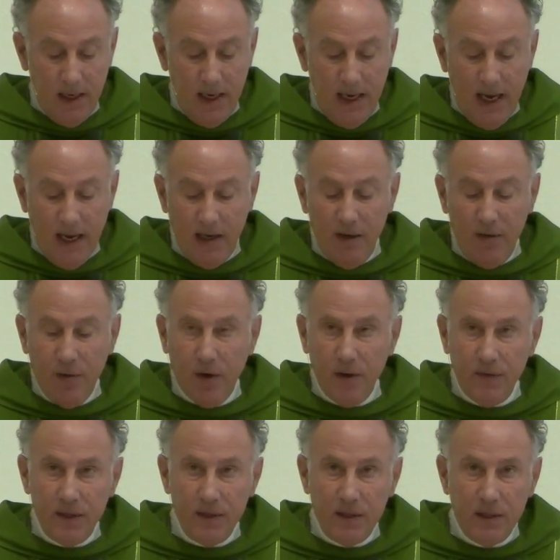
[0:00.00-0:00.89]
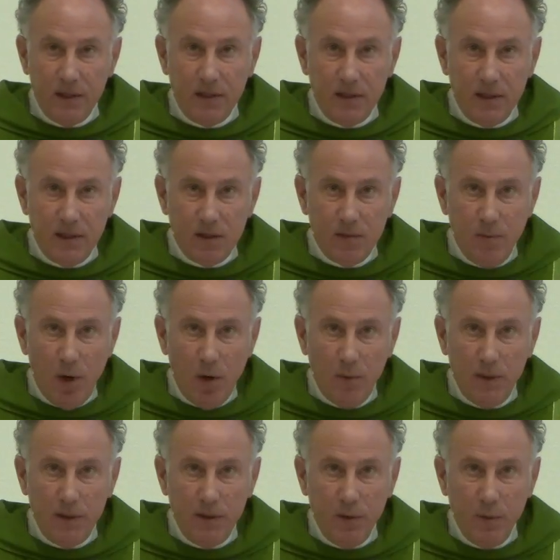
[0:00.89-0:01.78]
And he thought this is his
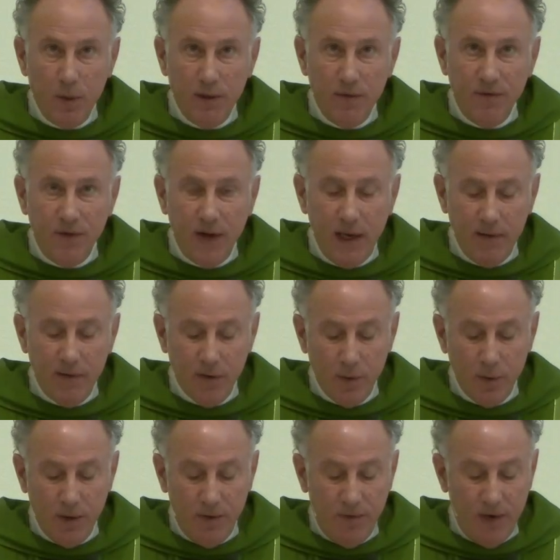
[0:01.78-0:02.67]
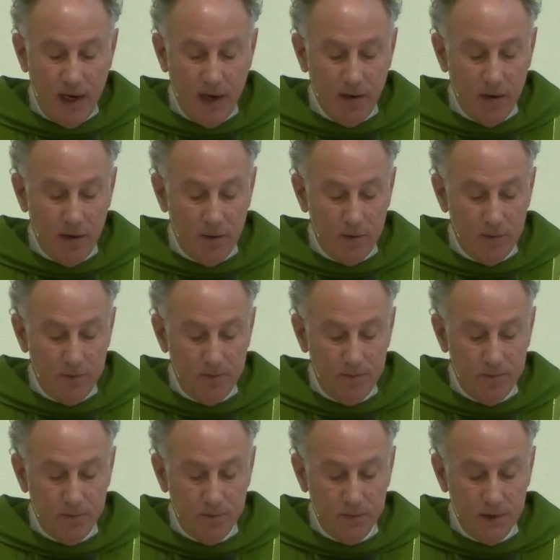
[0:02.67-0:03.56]
moment to win favor with Pharaoh.
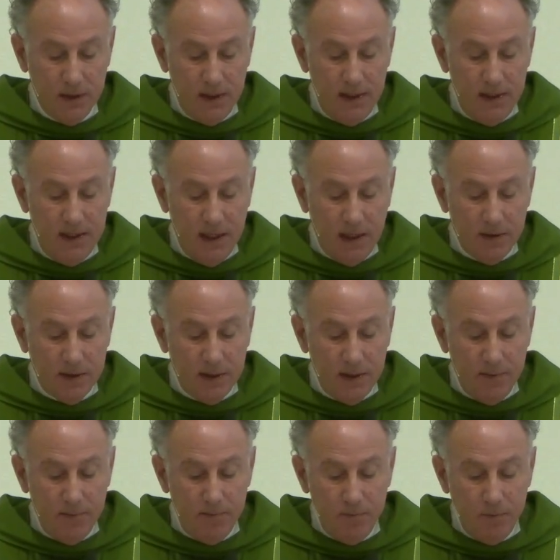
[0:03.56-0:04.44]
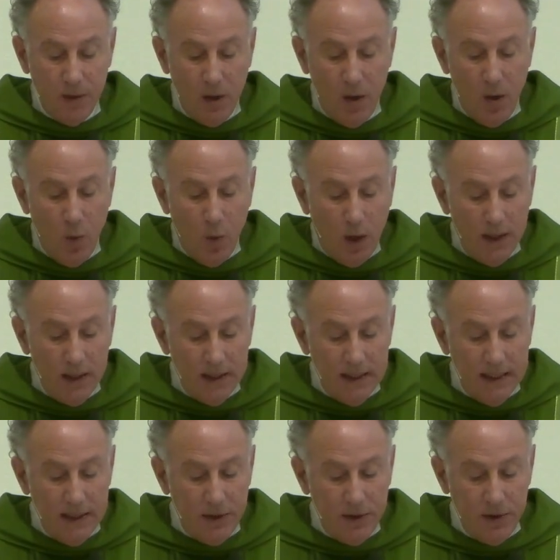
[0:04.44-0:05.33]
And he tells him, What you
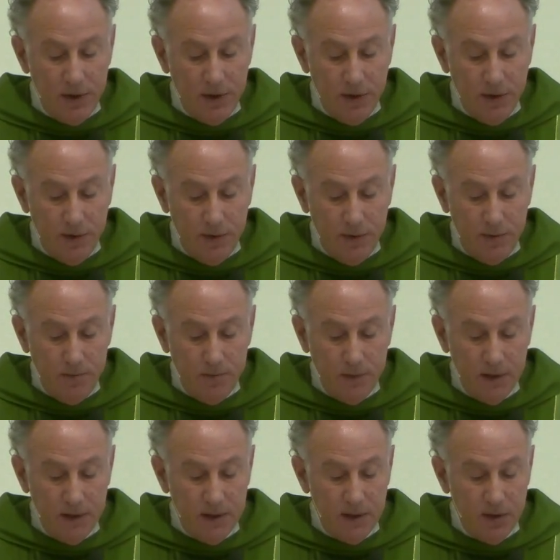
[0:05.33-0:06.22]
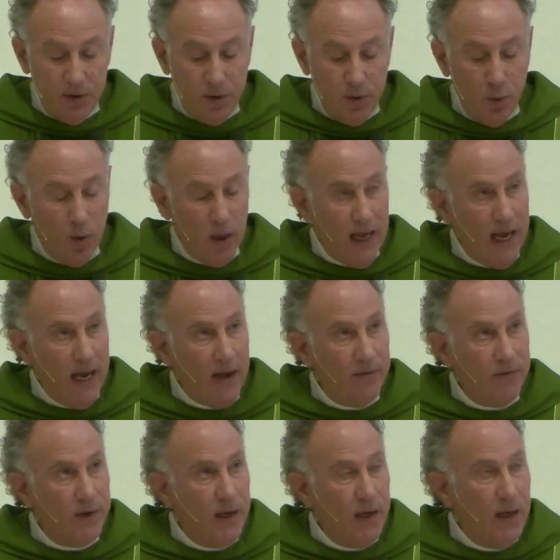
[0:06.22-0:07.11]
need to do, since you will
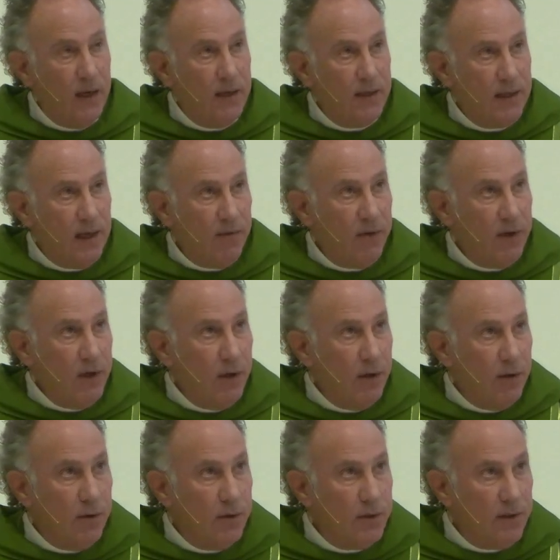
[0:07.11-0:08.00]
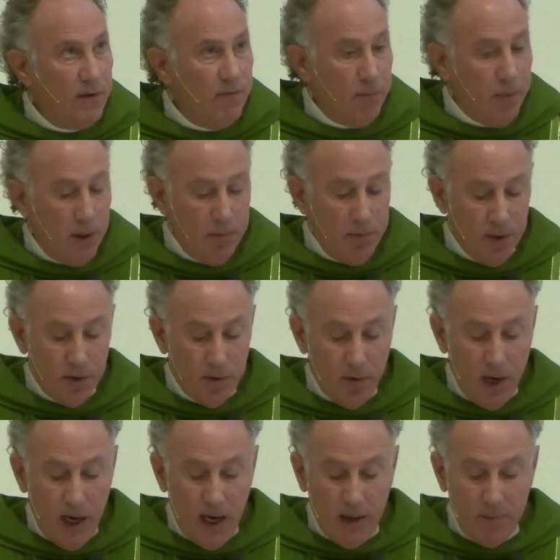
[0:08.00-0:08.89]
have seven years of bumper
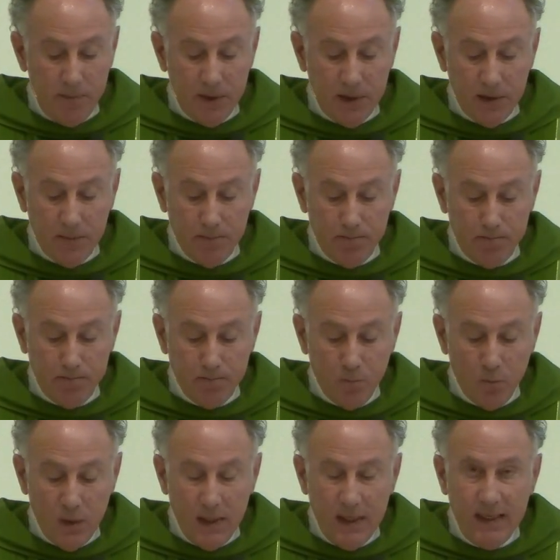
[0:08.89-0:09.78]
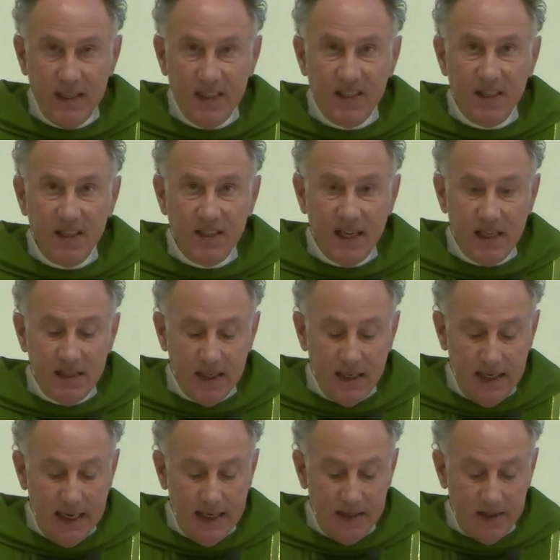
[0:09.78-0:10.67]
crops, is to
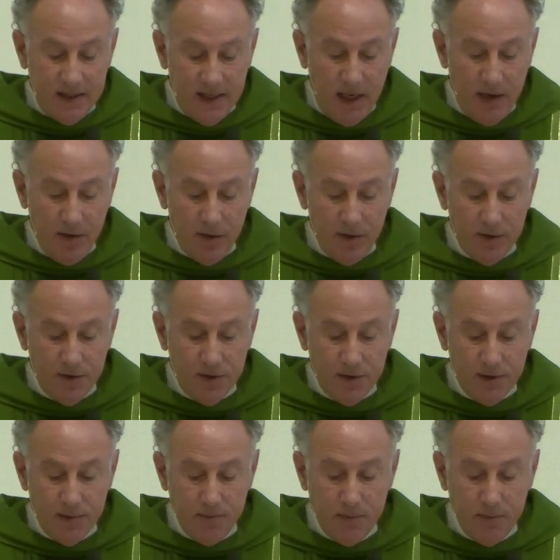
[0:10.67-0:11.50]
designate centers